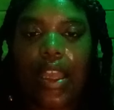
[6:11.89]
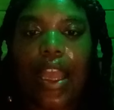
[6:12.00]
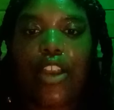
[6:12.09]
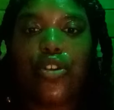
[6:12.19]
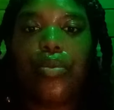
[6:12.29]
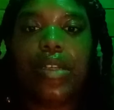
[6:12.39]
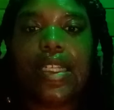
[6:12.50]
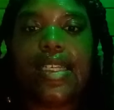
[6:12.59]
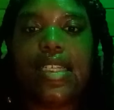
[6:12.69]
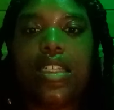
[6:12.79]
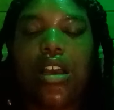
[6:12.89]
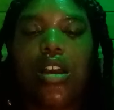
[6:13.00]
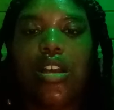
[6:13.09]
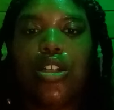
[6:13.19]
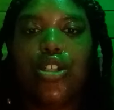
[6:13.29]
can you please
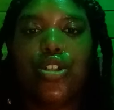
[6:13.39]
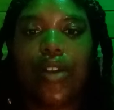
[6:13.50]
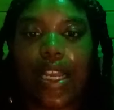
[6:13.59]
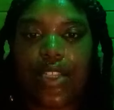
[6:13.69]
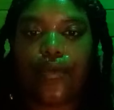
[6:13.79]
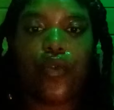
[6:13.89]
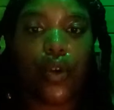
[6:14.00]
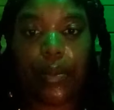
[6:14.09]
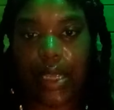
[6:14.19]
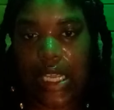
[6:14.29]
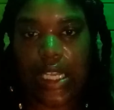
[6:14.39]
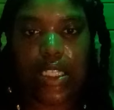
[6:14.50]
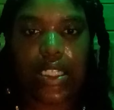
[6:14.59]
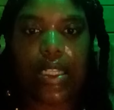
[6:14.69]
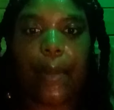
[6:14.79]
transform me
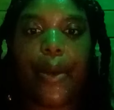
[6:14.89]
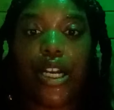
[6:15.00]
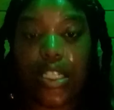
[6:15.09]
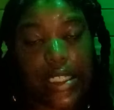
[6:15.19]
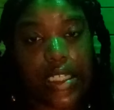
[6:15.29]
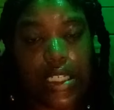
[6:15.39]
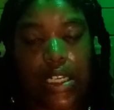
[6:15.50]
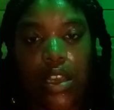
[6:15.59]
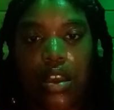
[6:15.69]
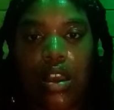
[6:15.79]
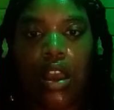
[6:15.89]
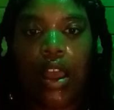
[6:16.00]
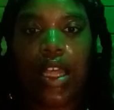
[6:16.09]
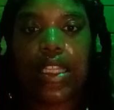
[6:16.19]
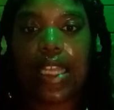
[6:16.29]
into the person
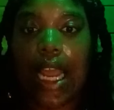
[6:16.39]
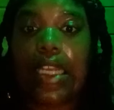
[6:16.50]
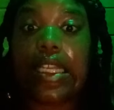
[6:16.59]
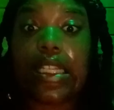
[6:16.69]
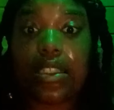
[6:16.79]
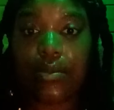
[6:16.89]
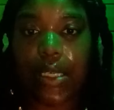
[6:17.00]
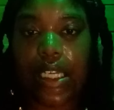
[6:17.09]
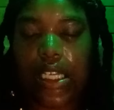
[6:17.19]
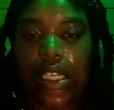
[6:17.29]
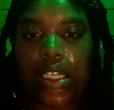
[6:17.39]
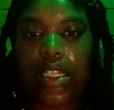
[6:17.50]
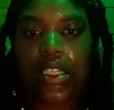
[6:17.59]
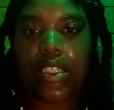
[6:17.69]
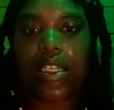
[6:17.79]
that I need to be
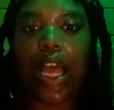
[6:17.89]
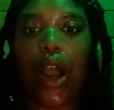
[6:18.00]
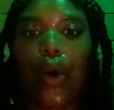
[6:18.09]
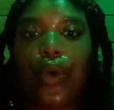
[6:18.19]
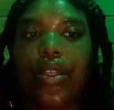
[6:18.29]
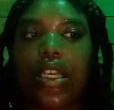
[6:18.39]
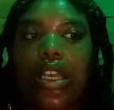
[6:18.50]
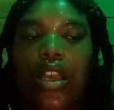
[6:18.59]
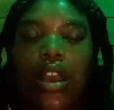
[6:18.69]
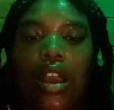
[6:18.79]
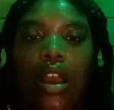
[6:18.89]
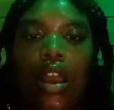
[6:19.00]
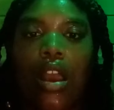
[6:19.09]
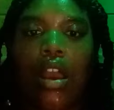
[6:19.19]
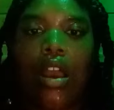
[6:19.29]
to not only
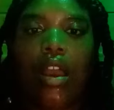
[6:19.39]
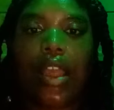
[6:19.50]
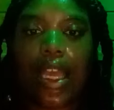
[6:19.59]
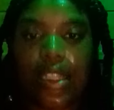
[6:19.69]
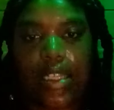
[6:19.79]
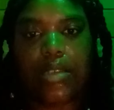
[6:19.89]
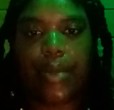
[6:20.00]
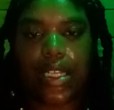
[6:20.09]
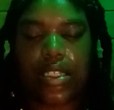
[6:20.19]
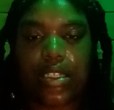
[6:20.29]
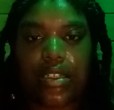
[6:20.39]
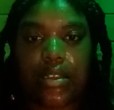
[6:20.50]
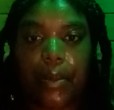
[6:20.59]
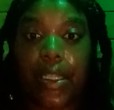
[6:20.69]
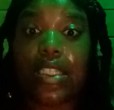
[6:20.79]
get these
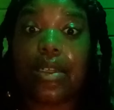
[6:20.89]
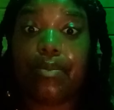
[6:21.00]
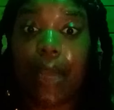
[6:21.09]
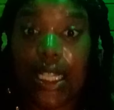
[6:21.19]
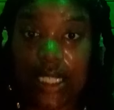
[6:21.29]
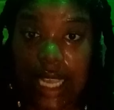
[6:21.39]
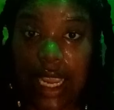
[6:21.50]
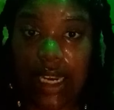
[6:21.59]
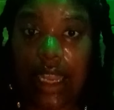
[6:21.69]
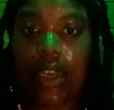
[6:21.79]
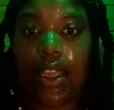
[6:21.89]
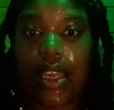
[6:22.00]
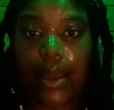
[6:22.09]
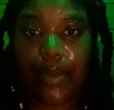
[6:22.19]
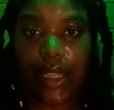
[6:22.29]
blessings, but to maintain and
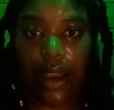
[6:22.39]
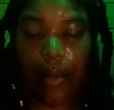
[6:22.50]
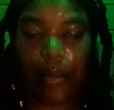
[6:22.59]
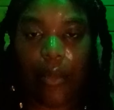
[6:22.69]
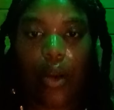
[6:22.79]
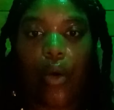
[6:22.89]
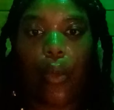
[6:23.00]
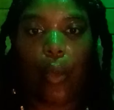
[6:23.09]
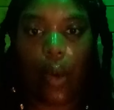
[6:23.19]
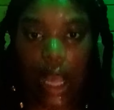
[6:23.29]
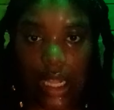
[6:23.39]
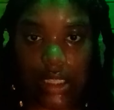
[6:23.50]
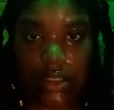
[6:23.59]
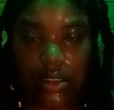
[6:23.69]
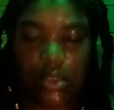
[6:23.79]
keep them well?
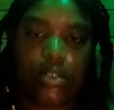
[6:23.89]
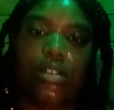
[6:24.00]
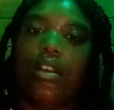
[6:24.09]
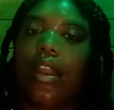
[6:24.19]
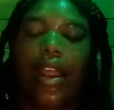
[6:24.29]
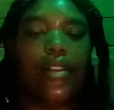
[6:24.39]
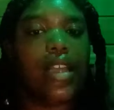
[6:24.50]
And